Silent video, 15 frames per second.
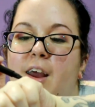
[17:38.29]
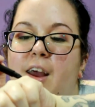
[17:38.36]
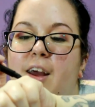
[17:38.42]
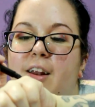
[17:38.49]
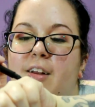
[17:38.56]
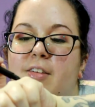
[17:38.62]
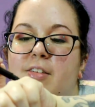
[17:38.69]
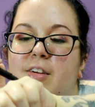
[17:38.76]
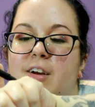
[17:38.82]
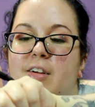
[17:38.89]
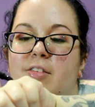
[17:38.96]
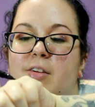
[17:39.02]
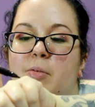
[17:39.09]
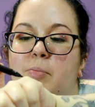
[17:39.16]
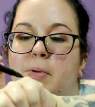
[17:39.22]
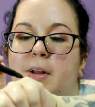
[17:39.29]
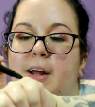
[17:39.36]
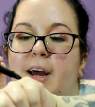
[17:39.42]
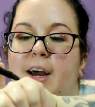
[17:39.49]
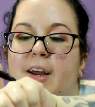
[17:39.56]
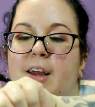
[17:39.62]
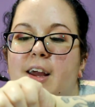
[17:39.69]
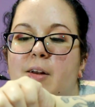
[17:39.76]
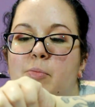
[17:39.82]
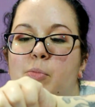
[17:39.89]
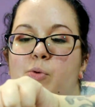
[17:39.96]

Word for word: And it's nice and black and